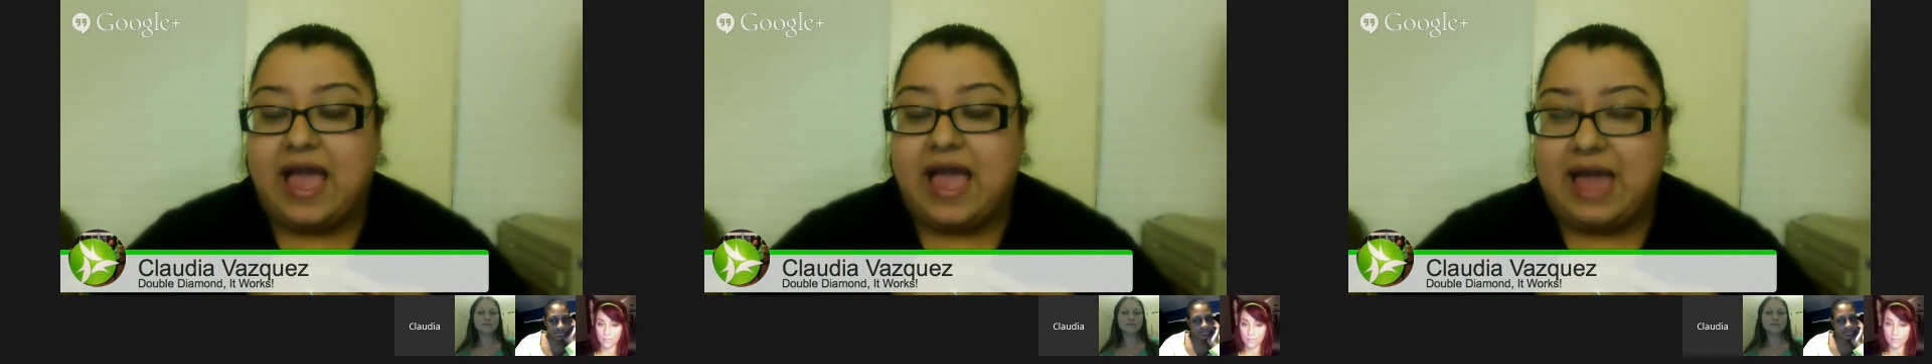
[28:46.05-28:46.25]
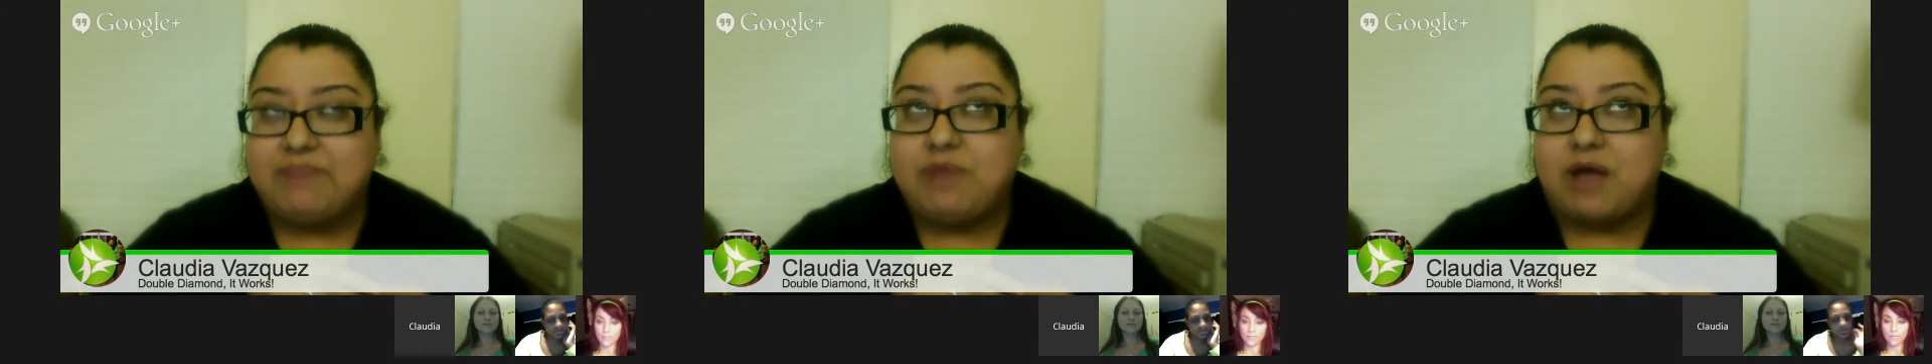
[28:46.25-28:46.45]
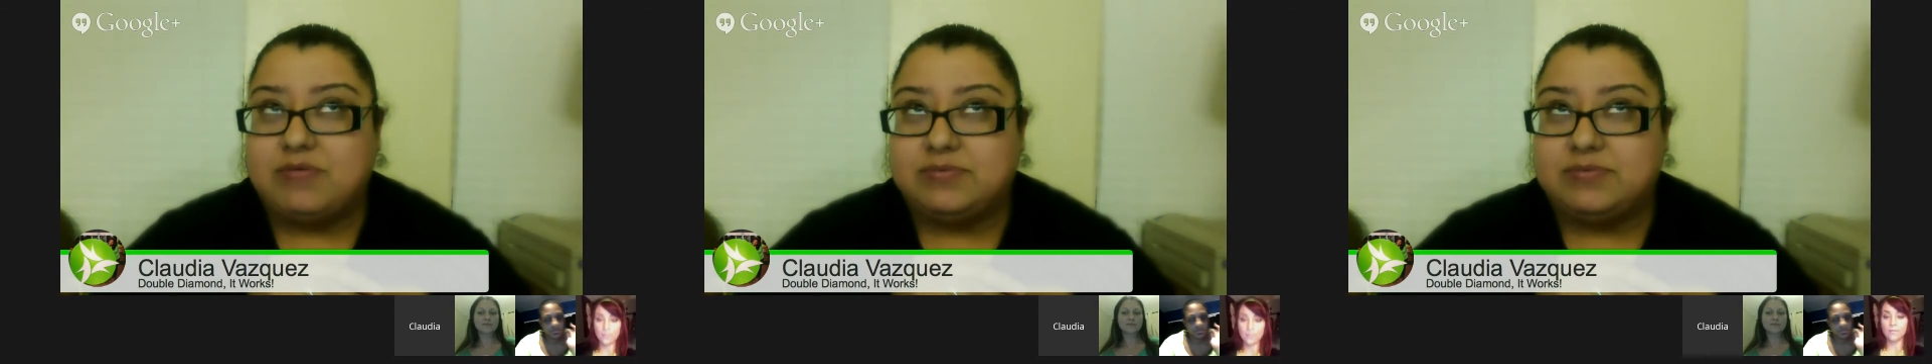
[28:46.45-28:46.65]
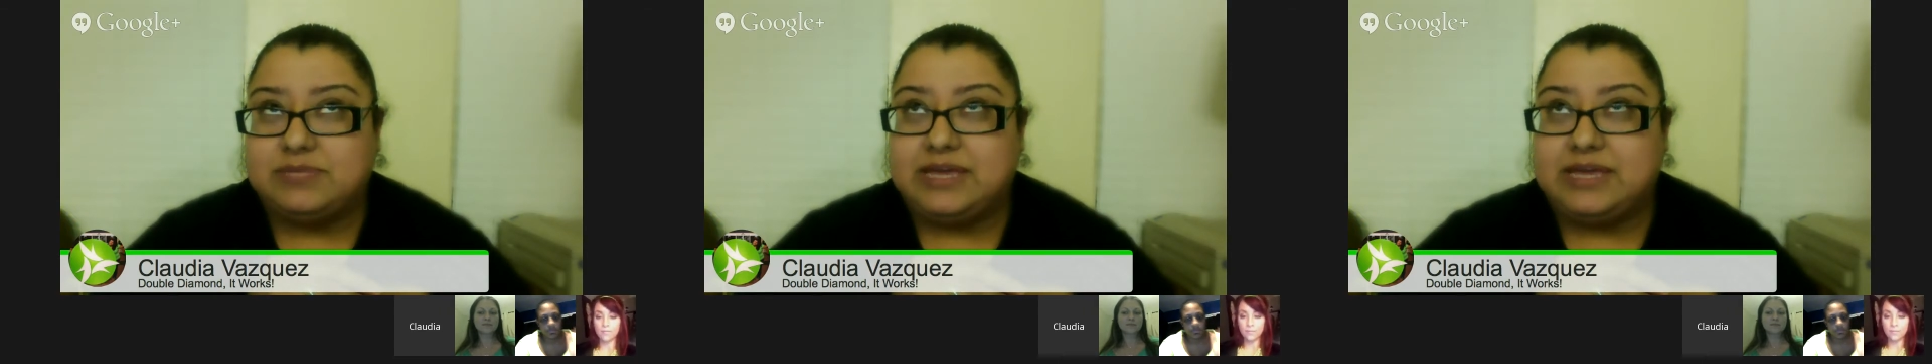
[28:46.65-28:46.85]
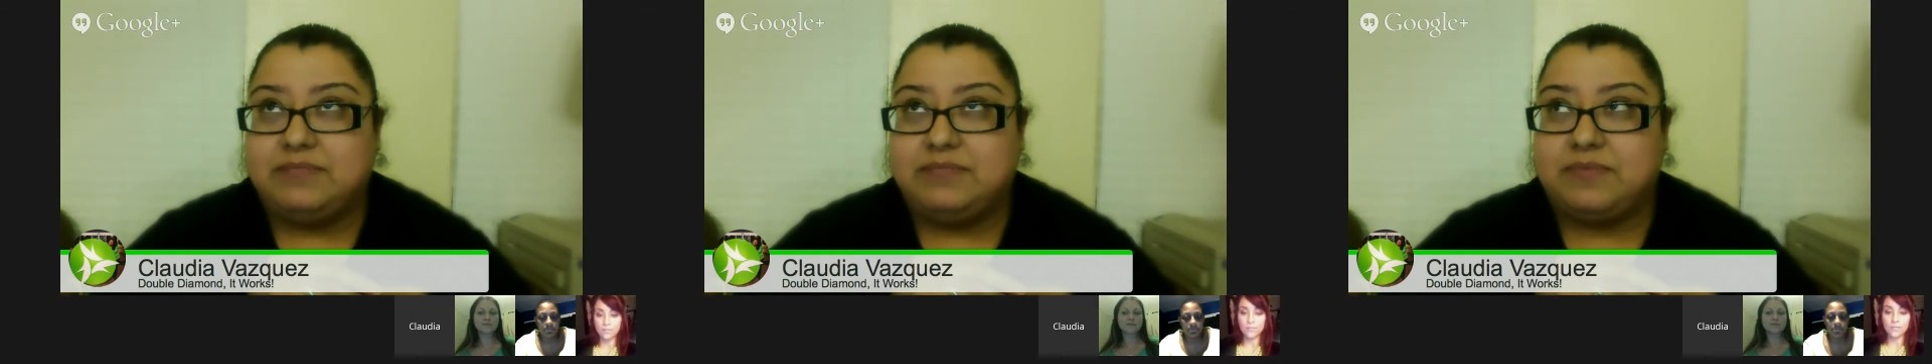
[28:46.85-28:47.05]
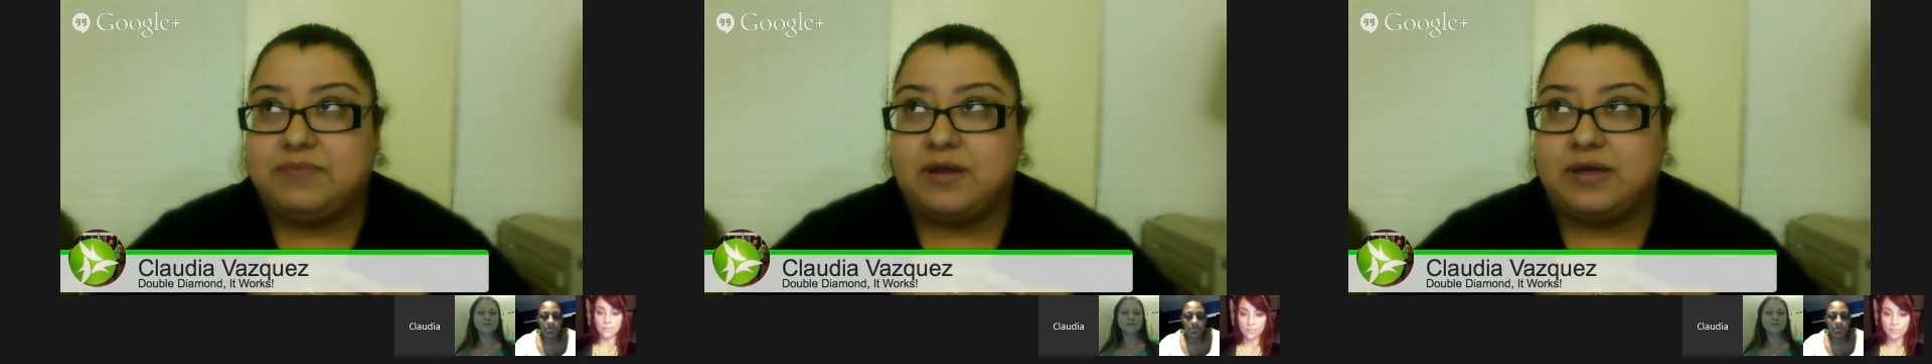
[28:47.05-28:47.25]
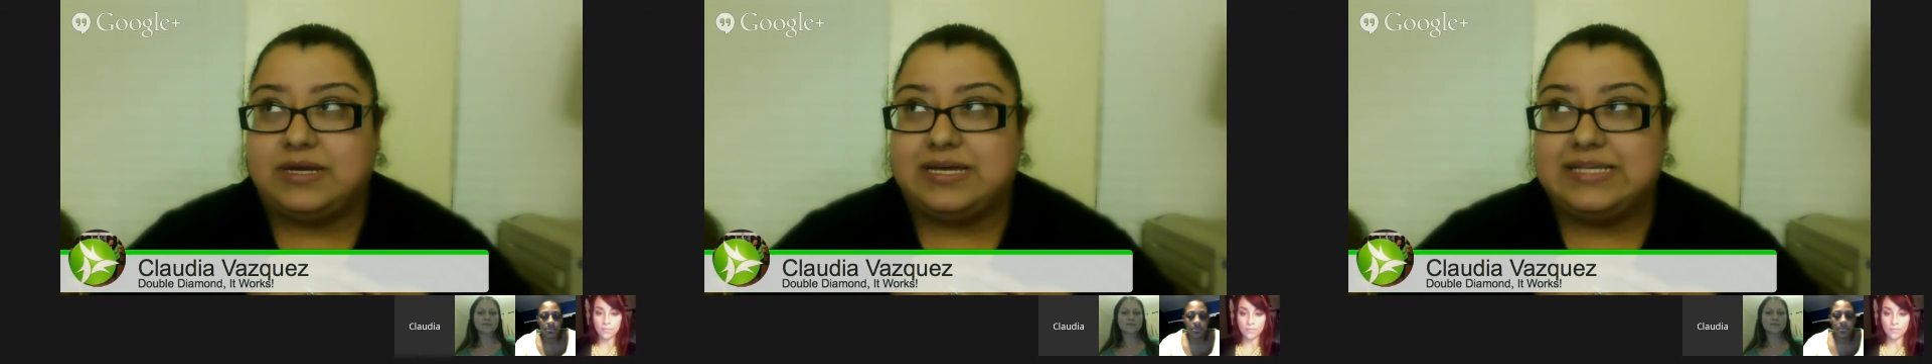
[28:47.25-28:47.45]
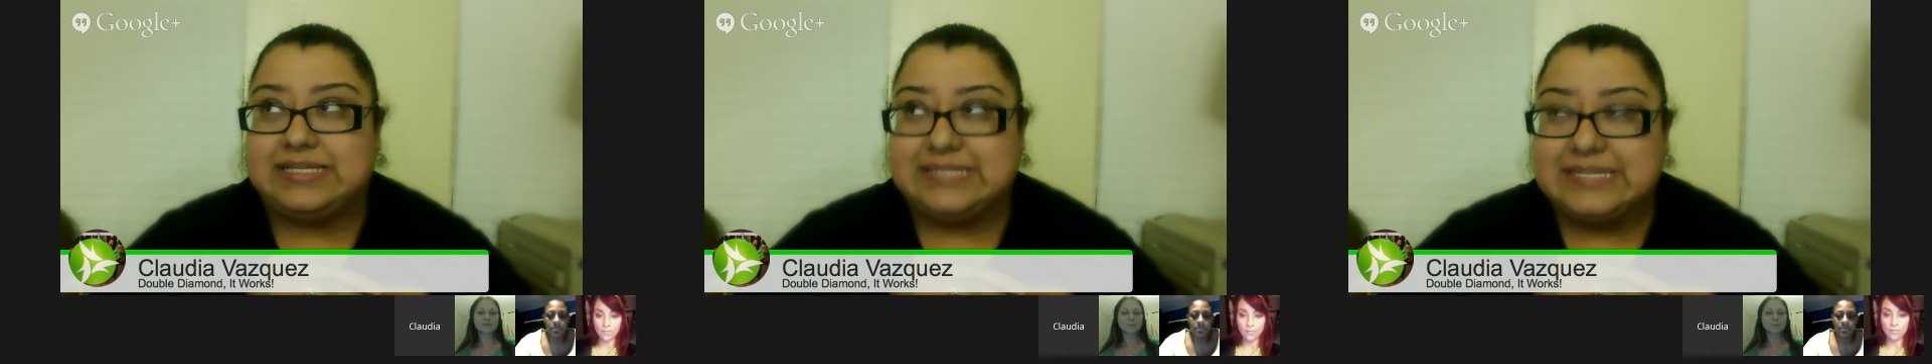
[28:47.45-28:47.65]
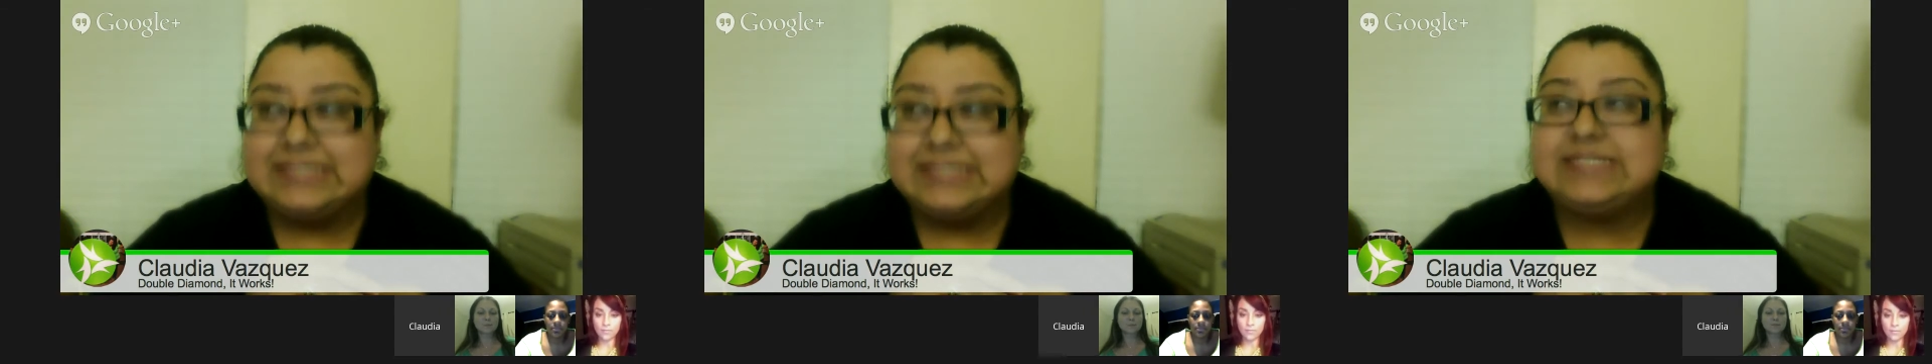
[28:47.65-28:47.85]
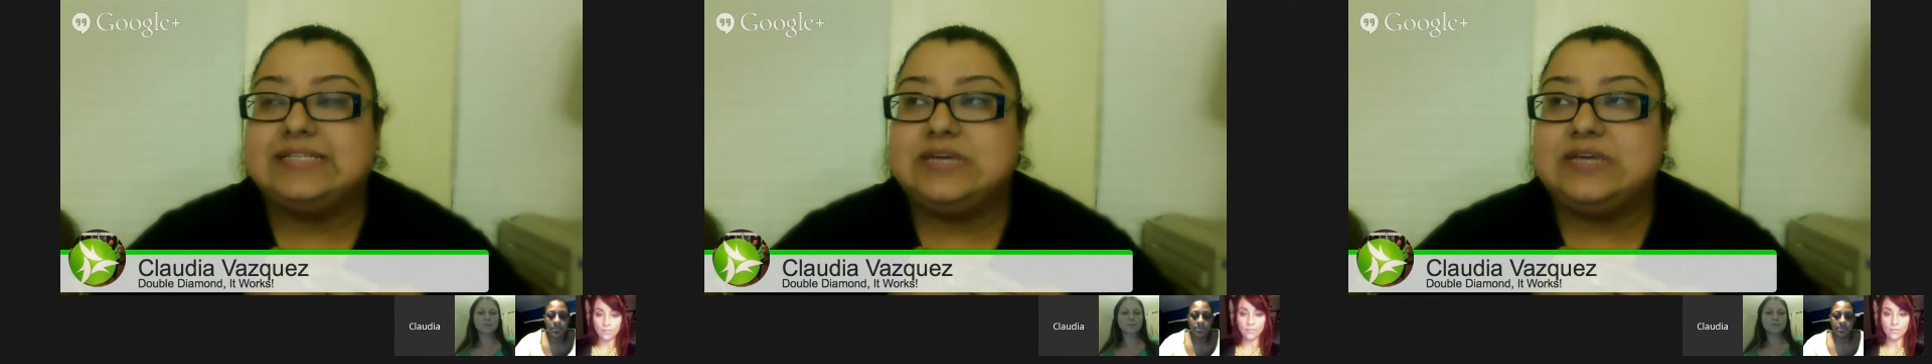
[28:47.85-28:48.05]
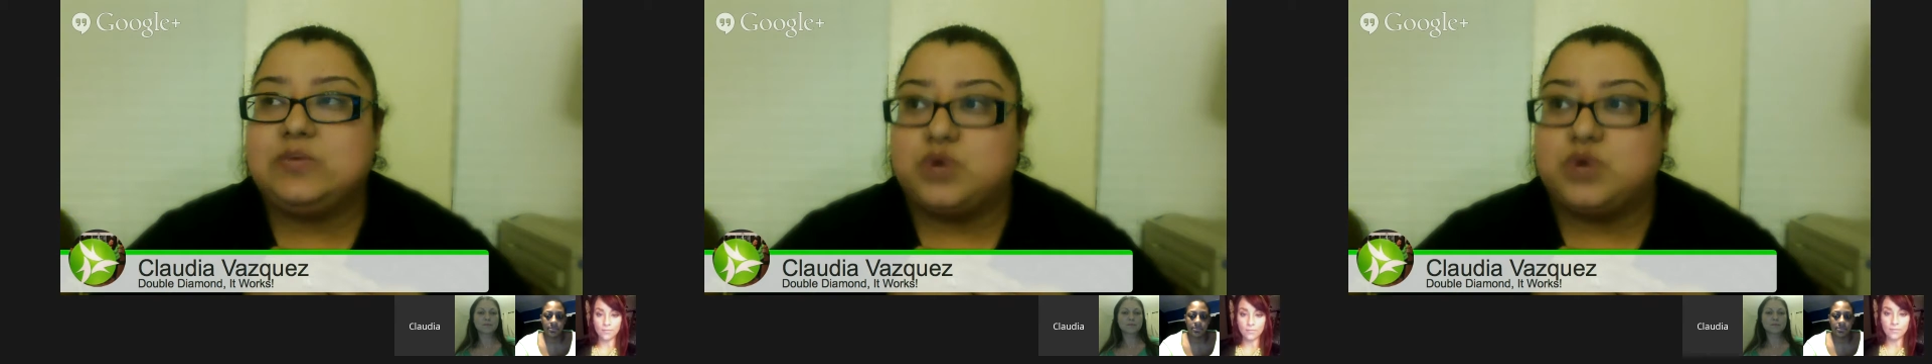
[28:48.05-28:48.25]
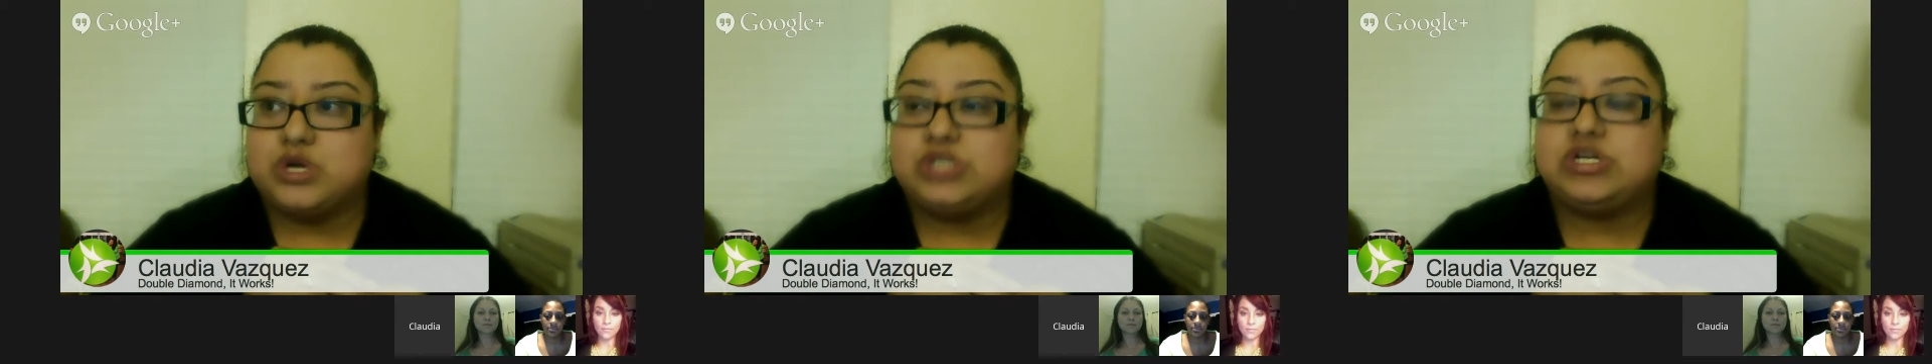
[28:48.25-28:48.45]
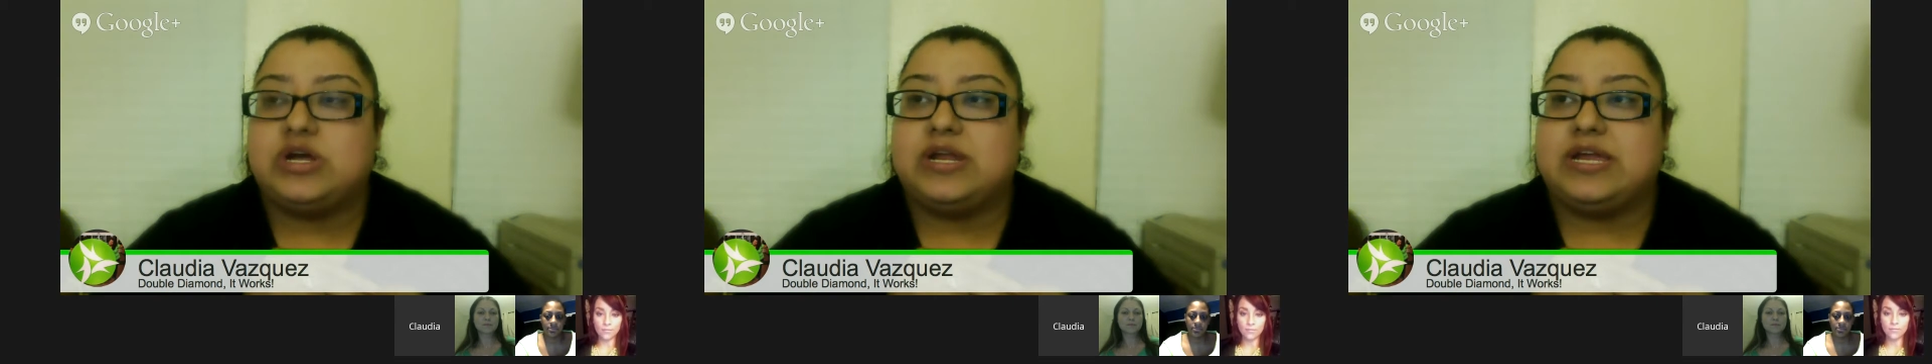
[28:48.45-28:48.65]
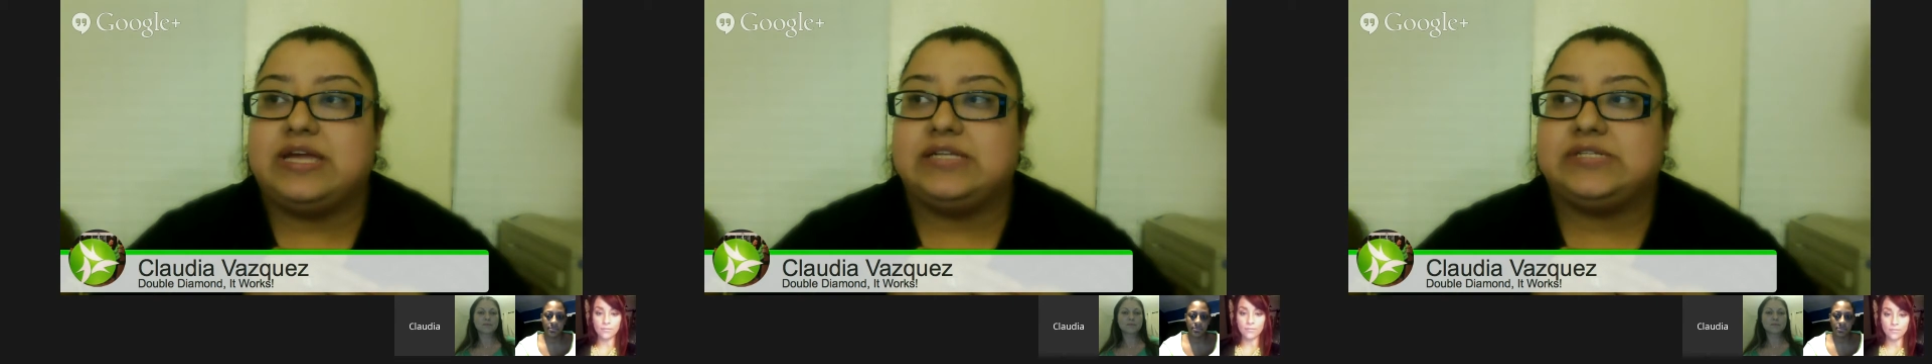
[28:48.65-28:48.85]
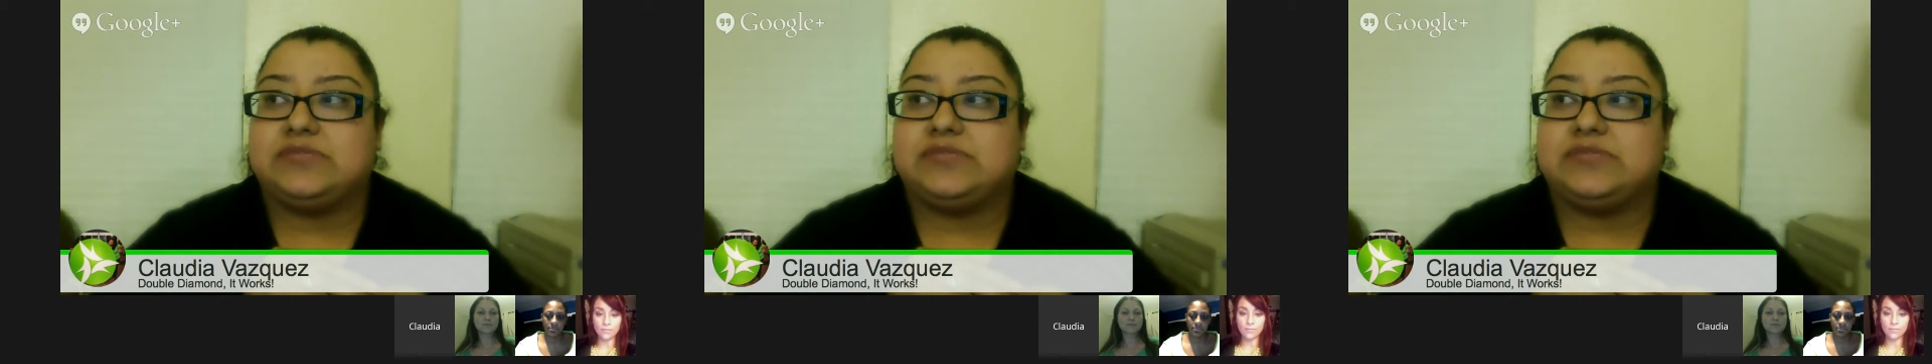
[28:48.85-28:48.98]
I probably consistently worked on it